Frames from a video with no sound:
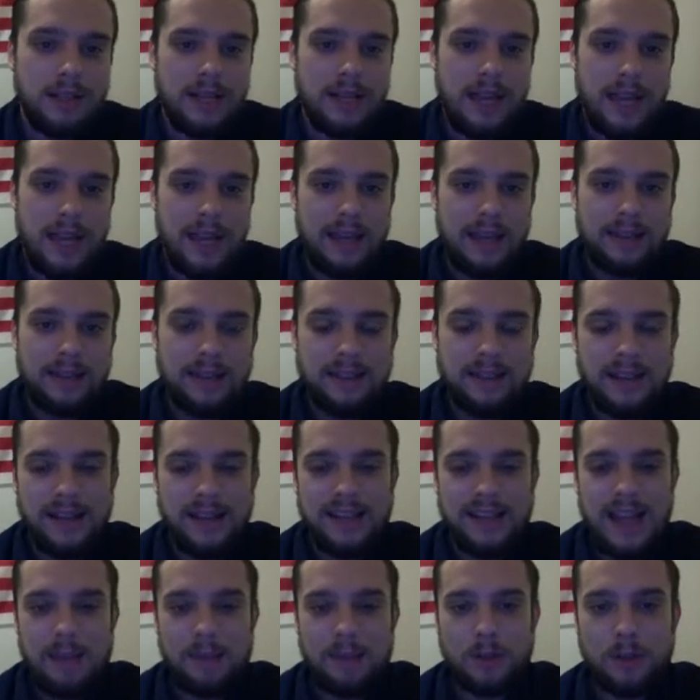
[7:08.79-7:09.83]
And a
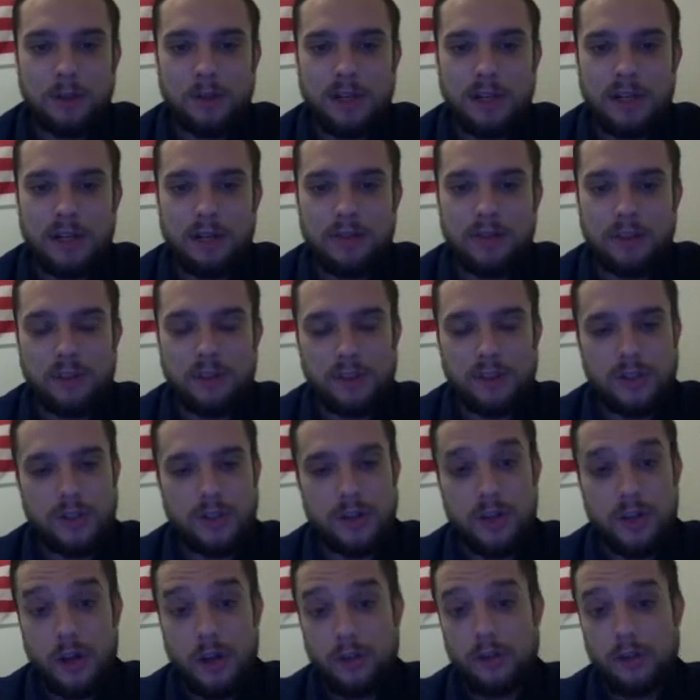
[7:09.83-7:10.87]
dynamic creative is just
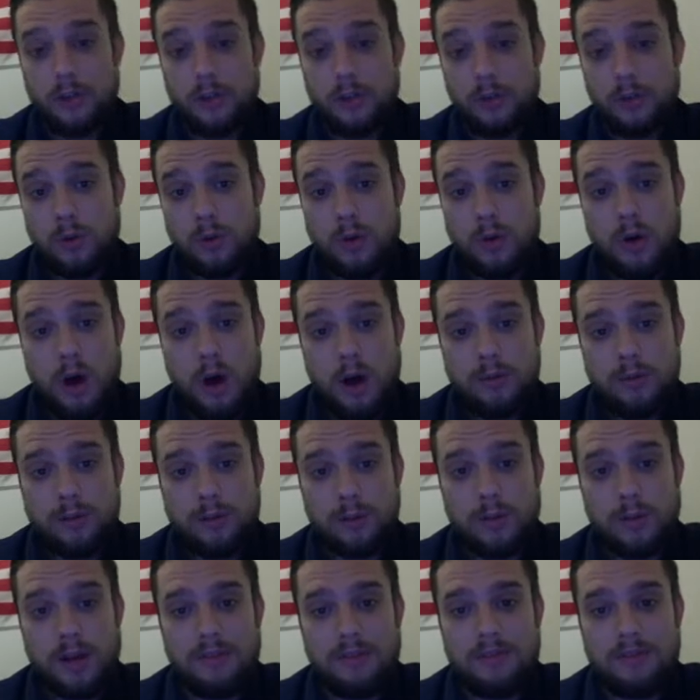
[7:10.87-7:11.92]
another tool offered
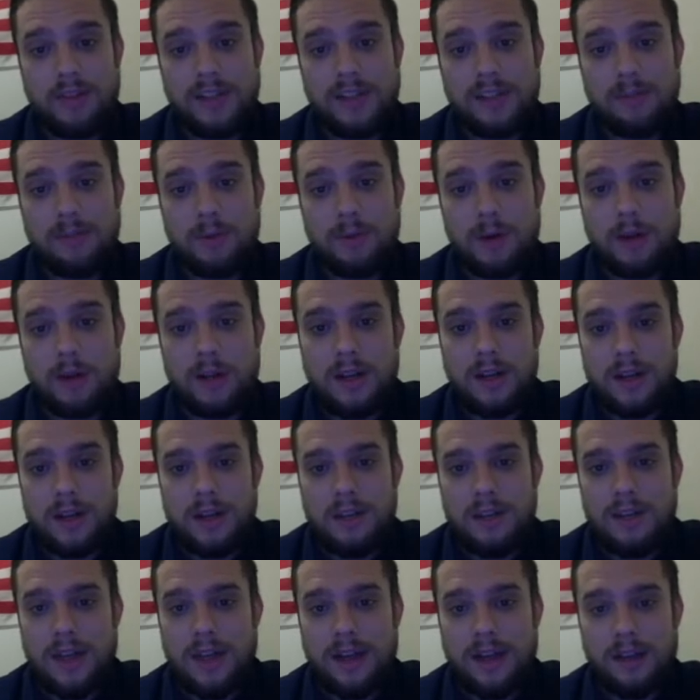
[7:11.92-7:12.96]
by Facebook
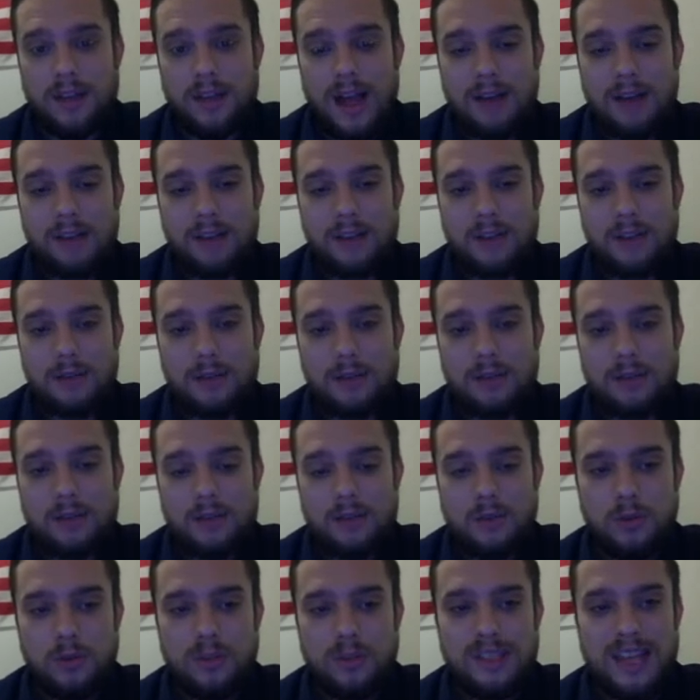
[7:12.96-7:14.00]
that allows you
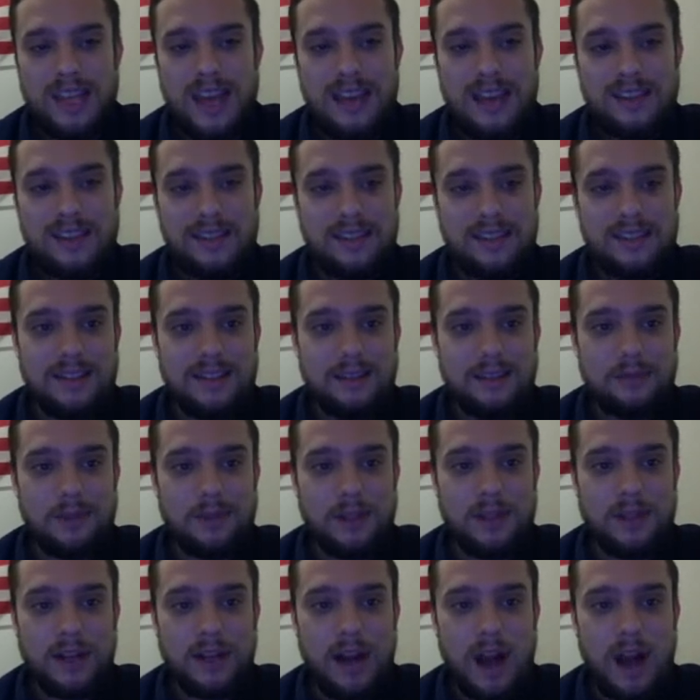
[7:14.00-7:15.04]
to test
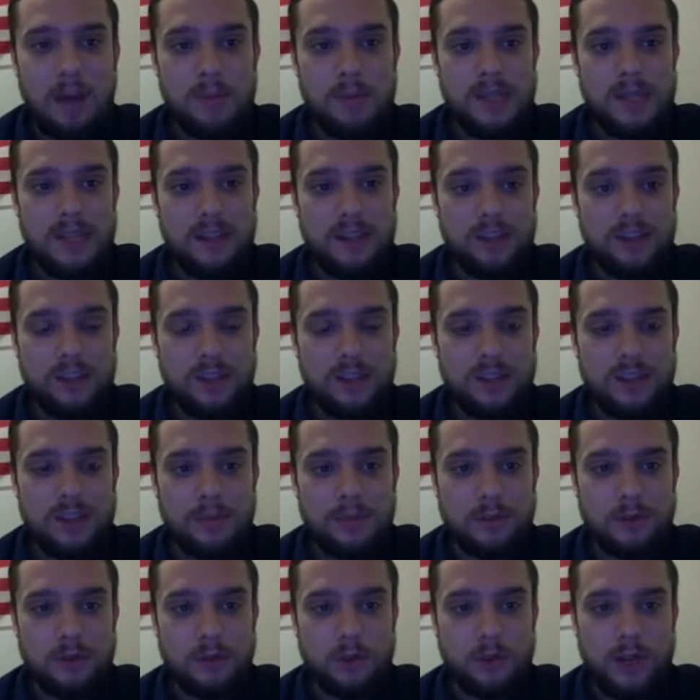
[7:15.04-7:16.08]
different combinations of
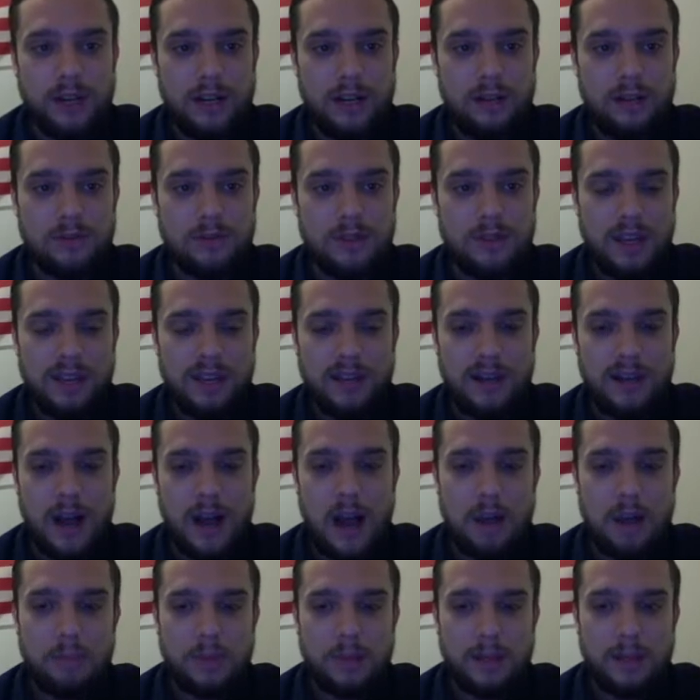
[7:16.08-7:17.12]
creative and
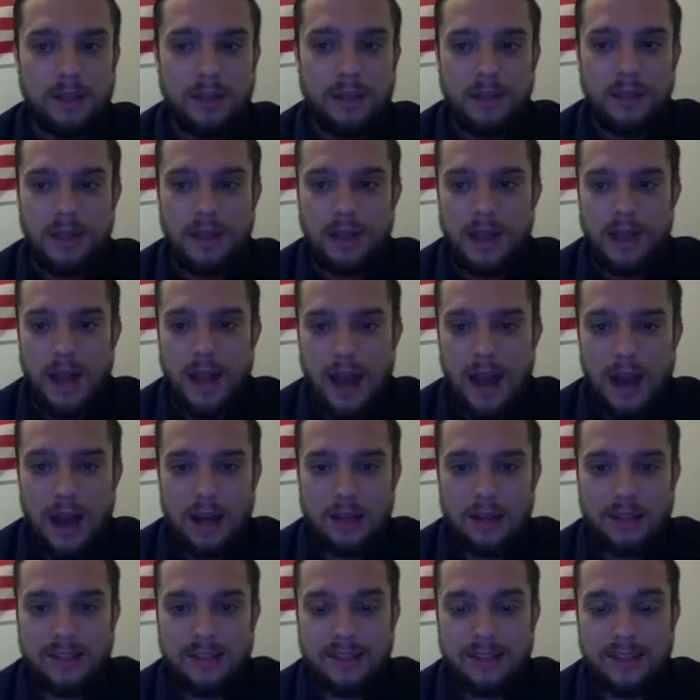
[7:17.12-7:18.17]
copy
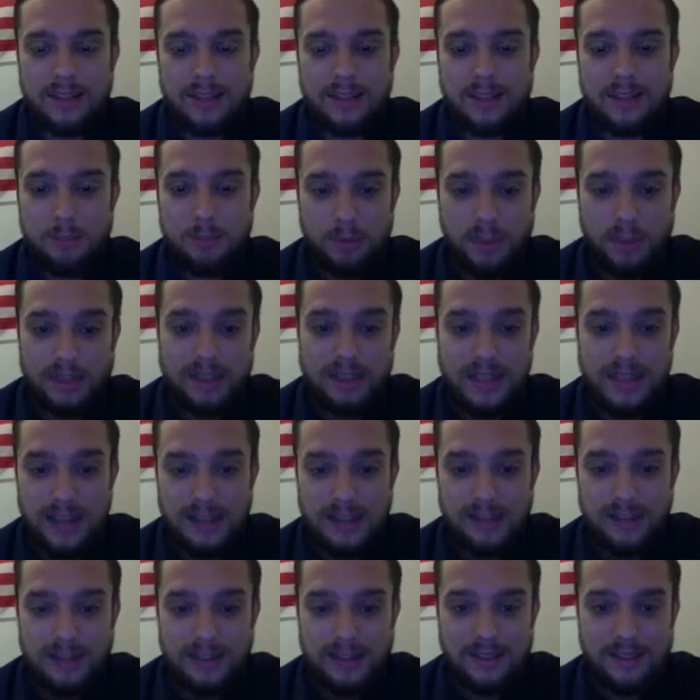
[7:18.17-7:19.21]
to split
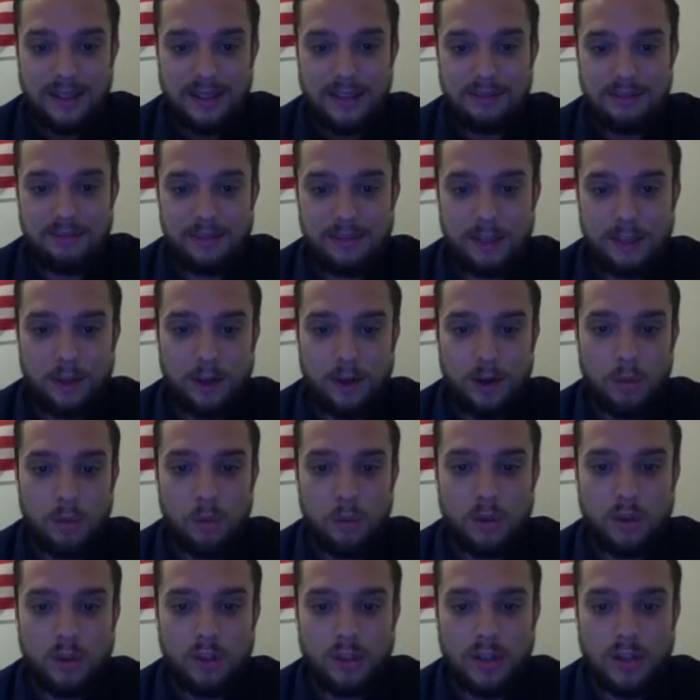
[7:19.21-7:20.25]
test and figure out
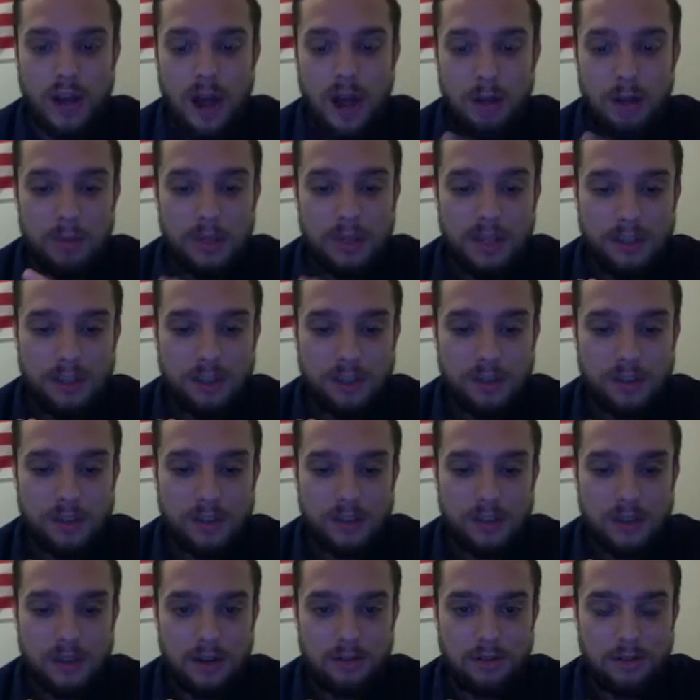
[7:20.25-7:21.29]
which
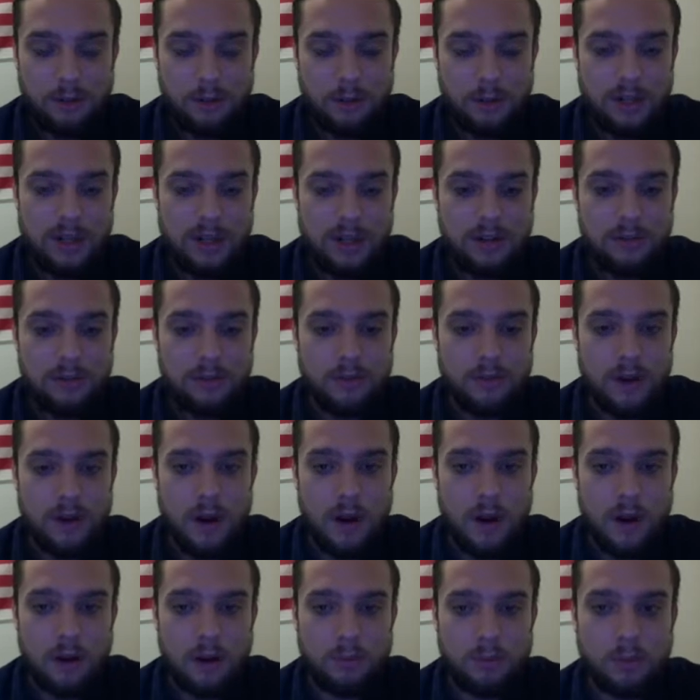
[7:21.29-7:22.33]
combinations of creative
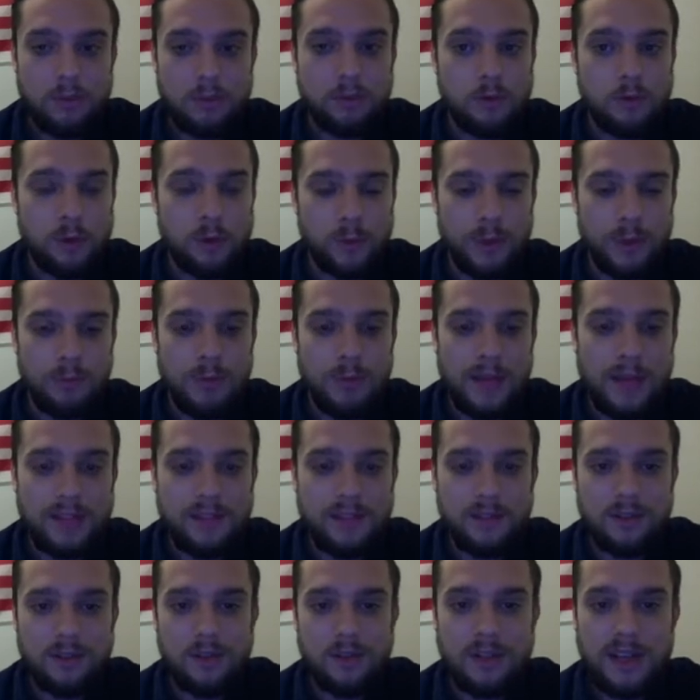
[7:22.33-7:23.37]
are performing best
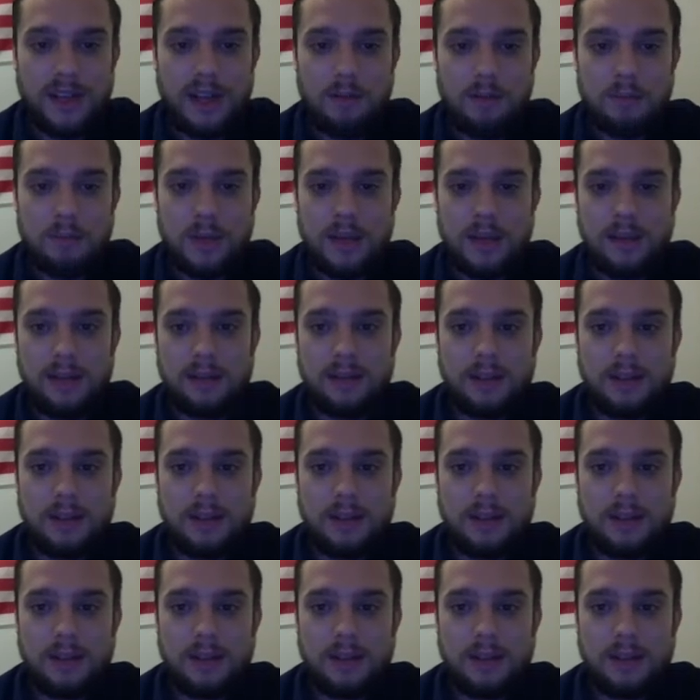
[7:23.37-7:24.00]
on your campaign.